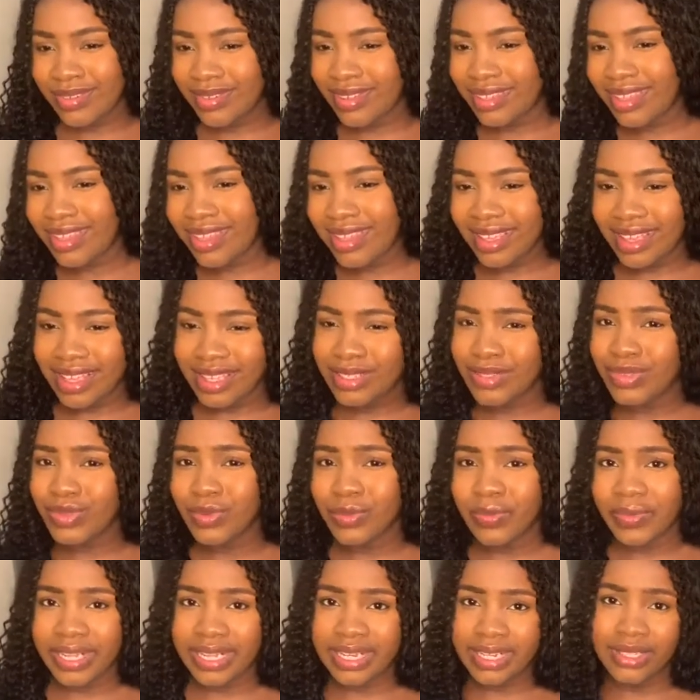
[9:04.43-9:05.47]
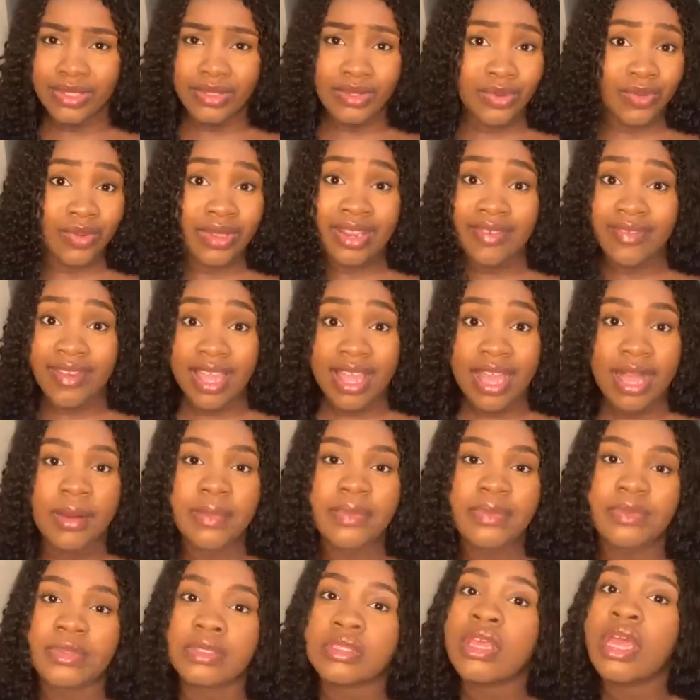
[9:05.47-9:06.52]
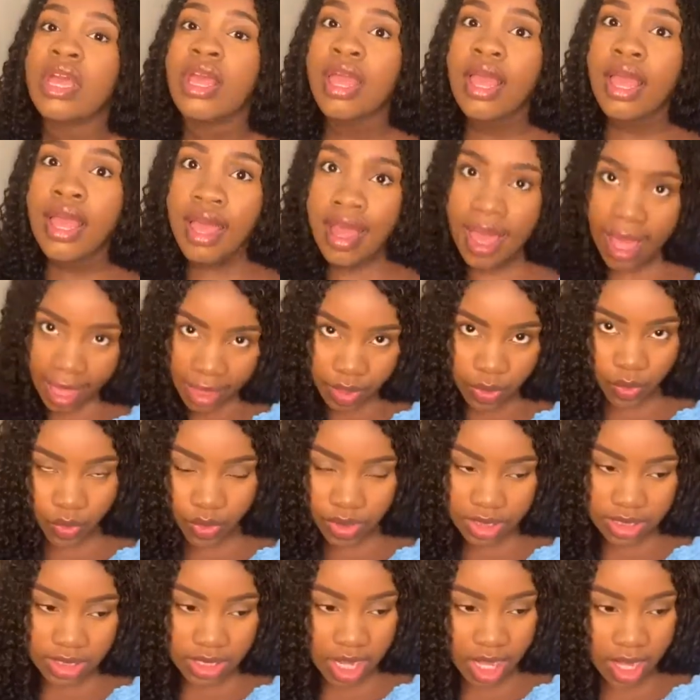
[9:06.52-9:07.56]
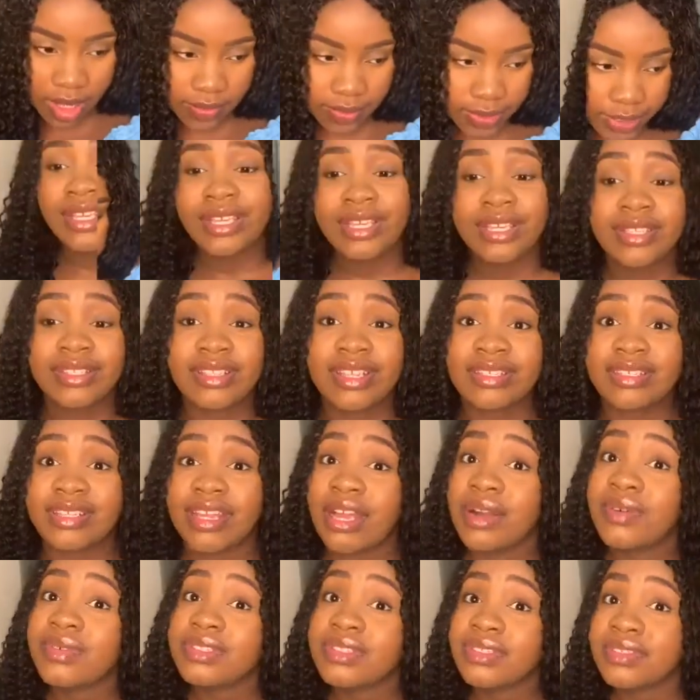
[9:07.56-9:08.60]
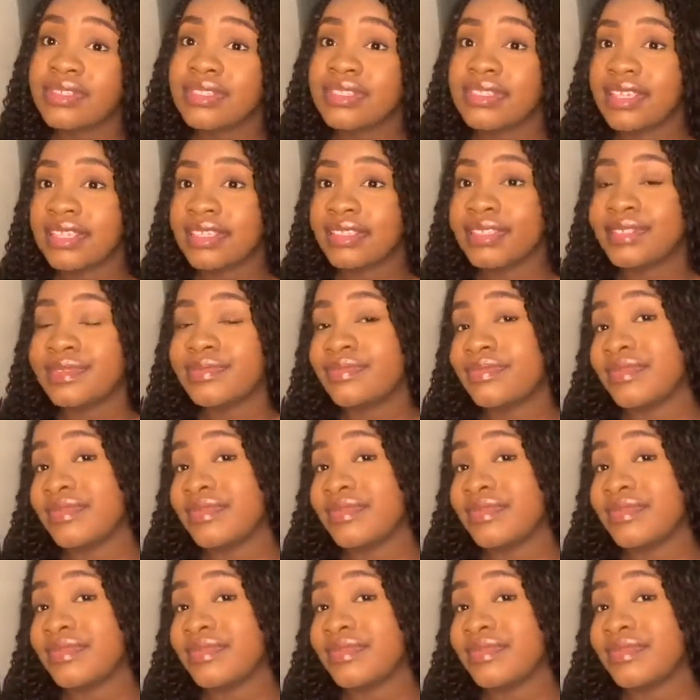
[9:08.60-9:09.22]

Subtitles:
It has to balance. So whenever it happens, I know it's karma. That's how I was ghosted.